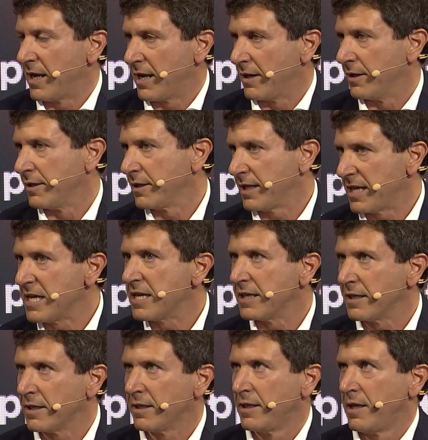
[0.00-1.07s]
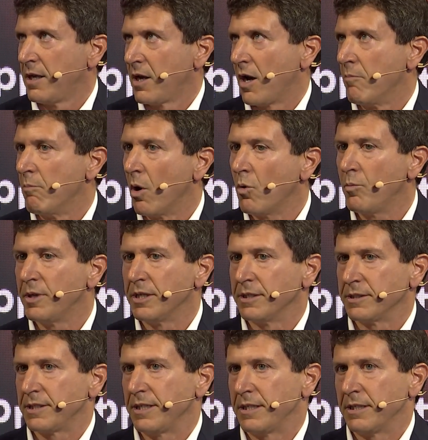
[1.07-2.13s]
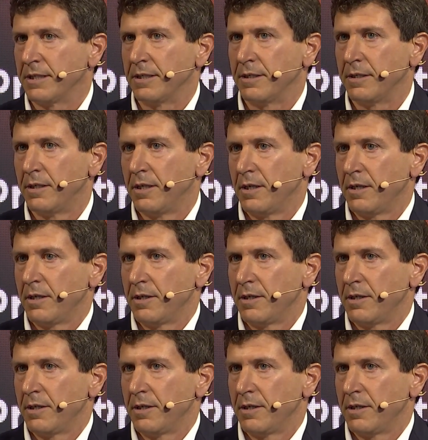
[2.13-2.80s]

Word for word: and in a moment in